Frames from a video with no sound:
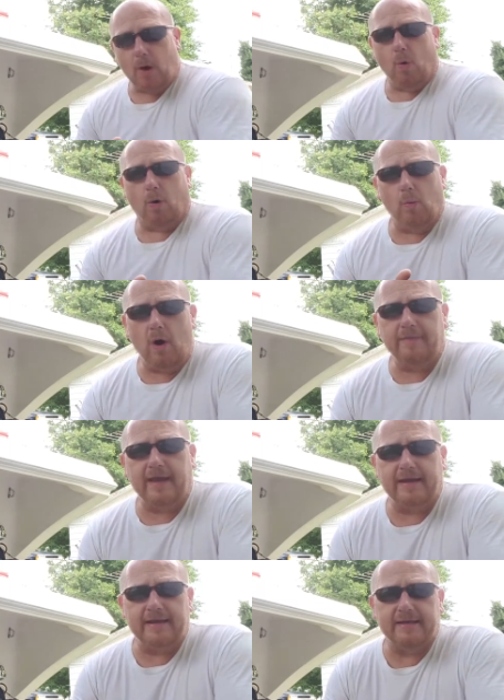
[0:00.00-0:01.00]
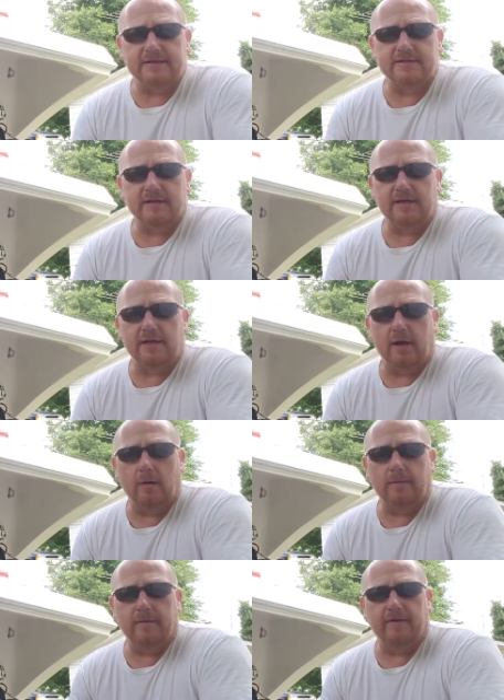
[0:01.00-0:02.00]
or one that is, you
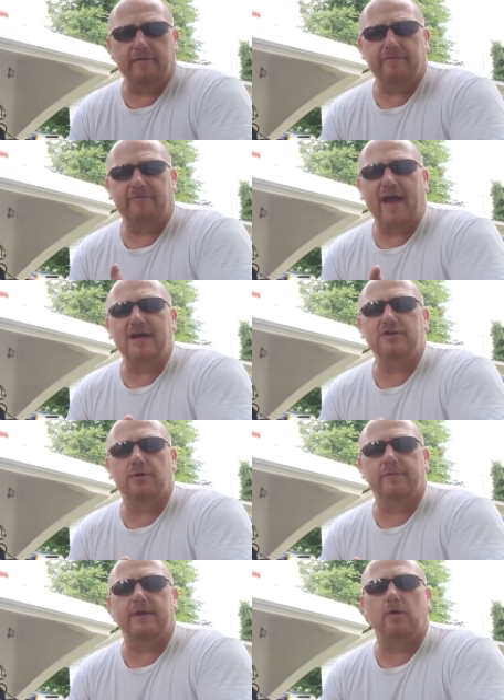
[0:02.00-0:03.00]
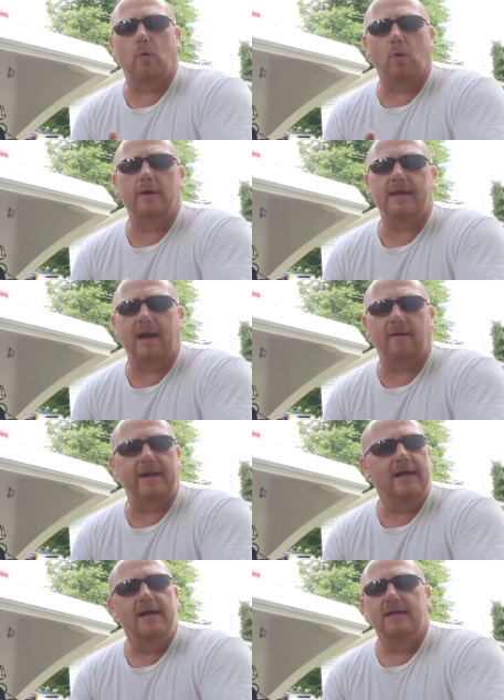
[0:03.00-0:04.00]
know, faster than your ordinary,